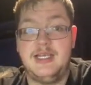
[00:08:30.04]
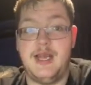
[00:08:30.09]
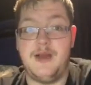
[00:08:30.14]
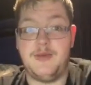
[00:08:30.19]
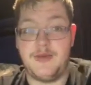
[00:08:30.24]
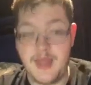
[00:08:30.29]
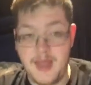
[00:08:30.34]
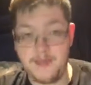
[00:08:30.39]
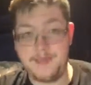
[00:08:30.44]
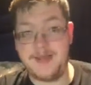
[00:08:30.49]
Now,
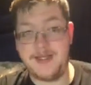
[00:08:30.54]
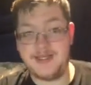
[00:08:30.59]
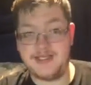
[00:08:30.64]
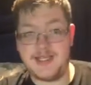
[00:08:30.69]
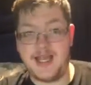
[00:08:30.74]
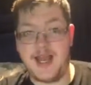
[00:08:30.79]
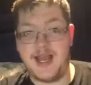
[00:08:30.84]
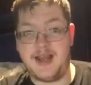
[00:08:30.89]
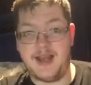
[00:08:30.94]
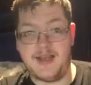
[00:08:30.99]
with that being
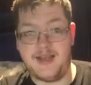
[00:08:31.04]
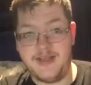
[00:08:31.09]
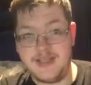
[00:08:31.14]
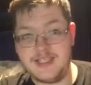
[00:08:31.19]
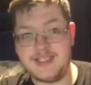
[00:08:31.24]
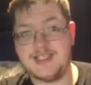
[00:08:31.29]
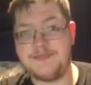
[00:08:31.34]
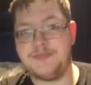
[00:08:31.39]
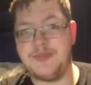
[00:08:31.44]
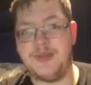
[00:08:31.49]
said,
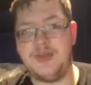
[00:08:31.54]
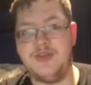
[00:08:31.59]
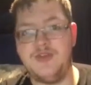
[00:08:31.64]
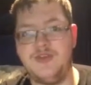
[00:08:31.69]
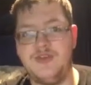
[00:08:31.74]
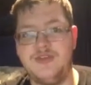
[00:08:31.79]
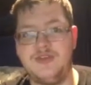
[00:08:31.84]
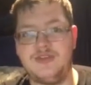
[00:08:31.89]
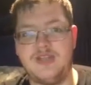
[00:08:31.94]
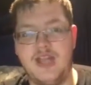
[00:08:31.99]
this has been the
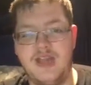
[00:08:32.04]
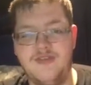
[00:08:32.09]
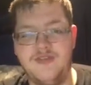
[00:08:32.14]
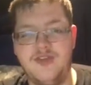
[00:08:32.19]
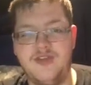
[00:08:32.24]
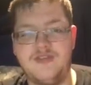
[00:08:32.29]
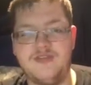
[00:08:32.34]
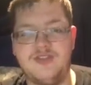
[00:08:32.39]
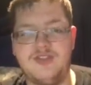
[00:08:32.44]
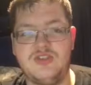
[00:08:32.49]
news. If
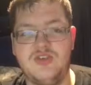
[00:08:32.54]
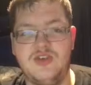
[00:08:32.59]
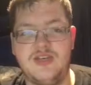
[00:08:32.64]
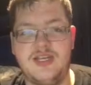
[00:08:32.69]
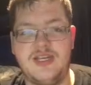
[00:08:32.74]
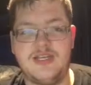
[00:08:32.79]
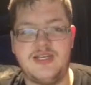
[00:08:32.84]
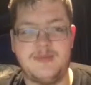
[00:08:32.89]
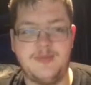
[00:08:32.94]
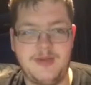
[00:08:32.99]
you've enjoyed
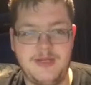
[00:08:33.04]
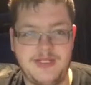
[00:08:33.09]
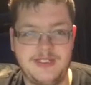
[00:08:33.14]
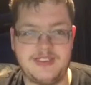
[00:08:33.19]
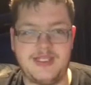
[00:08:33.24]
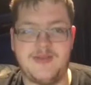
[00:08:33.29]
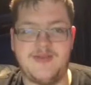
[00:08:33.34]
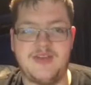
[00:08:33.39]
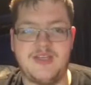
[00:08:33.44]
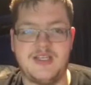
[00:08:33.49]
it,
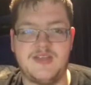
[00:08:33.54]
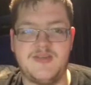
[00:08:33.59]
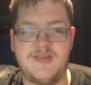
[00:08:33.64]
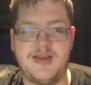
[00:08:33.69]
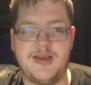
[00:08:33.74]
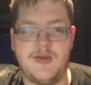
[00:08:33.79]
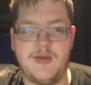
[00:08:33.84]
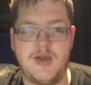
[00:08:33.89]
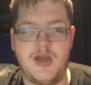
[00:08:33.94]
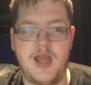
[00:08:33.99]
please give this
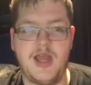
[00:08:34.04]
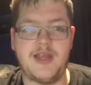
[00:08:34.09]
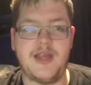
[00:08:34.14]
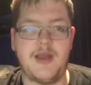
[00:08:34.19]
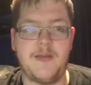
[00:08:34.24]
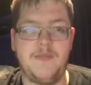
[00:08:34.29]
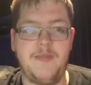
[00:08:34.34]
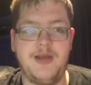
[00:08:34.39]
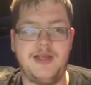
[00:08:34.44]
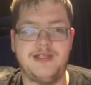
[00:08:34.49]
video a
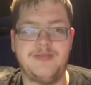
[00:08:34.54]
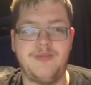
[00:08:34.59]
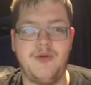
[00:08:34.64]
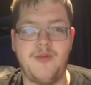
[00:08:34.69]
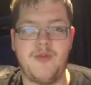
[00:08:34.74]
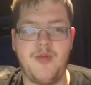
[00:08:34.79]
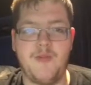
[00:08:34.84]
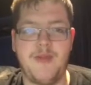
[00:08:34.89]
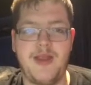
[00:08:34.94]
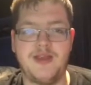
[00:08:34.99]
like. Please
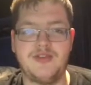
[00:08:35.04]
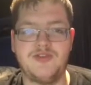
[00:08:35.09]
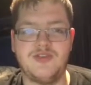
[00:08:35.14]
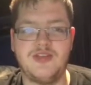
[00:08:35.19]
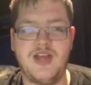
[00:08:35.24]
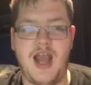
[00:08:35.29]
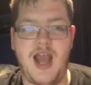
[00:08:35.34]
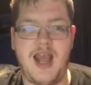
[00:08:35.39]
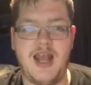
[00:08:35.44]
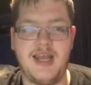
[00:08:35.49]
support me on
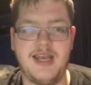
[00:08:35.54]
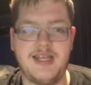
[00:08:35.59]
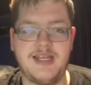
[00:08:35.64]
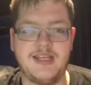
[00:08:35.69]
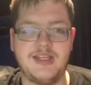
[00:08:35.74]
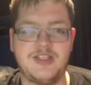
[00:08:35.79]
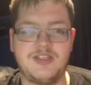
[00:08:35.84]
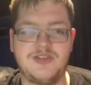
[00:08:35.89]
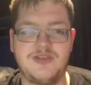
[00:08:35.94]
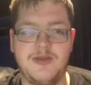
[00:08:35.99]
Patreon, link
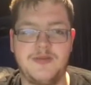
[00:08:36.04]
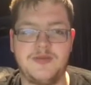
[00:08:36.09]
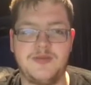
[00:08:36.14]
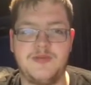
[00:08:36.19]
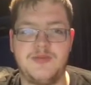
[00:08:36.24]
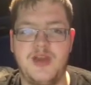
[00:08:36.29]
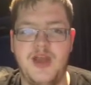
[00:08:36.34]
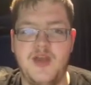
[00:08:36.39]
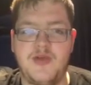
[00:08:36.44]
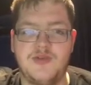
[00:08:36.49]
in the
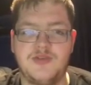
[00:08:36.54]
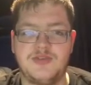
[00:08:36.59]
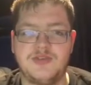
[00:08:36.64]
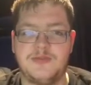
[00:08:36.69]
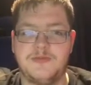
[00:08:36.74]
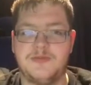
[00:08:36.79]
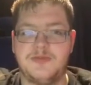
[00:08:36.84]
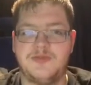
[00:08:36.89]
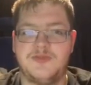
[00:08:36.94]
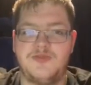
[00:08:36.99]
description below.
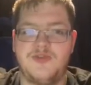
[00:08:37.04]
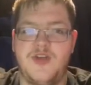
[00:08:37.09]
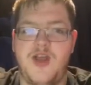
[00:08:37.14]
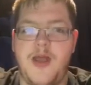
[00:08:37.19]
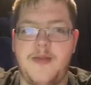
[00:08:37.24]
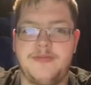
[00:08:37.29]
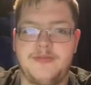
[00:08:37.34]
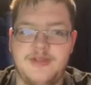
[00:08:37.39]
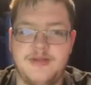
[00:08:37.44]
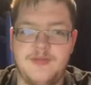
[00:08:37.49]

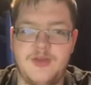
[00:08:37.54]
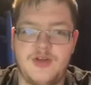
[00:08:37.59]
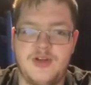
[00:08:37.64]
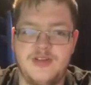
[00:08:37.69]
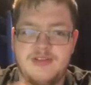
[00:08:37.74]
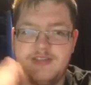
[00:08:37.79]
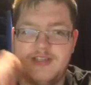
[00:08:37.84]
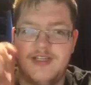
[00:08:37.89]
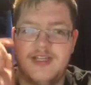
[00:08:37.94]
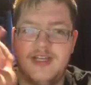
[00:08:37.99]
Subscribe to see more
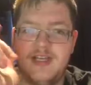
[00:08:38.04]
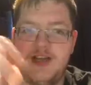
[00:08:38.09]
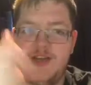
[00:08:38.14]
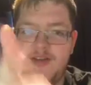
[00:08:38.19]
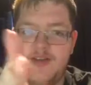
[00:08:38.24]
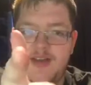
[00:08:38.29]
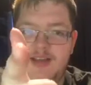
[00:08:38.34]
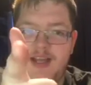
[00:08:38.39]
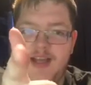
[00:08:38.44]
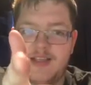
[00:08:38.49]
content, and
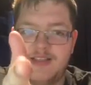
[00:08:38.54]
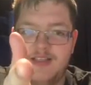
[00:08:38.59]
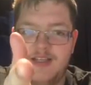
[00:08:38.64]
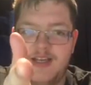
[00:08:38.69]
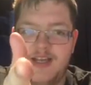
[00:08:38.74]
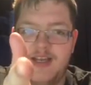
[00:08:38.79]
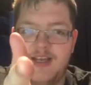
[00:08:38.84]
I'll catch you